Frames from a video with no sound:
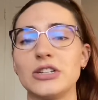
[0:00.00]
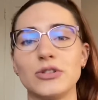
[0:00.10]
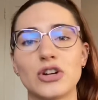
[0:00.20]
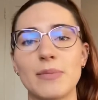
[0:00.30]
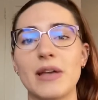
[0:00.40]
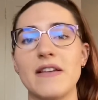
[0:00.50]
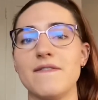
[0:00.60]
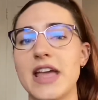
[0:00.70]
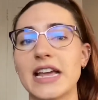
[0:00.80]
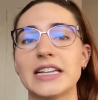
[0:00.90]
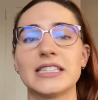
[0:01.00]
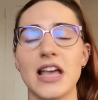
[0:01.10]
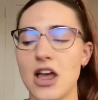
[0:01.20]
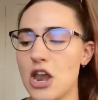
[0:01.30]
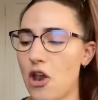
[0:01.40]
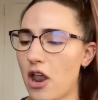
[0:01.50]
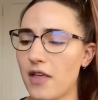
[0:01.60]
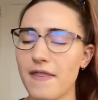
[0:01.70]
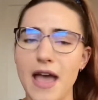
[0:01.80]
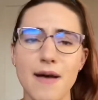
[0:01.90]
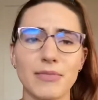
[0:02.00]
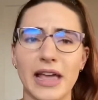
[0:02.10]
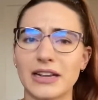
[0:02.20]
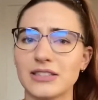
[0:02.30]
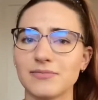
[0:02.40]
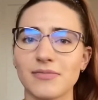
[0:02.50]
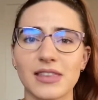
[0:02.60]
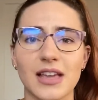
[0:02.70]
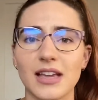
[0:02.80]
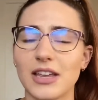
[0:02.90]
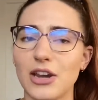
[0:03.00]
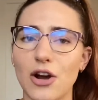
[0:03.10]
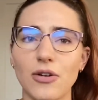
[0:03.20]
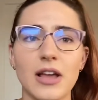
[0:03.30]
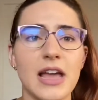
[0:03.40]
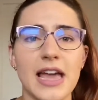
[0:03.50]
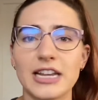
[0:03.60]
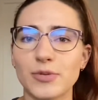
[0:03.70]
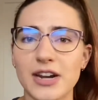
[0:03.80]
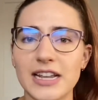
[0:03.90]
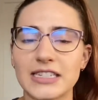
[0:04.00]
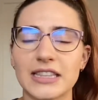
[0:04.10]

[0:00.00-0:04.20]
a trip in Vegas. Not on them, like, you know, it is what it is.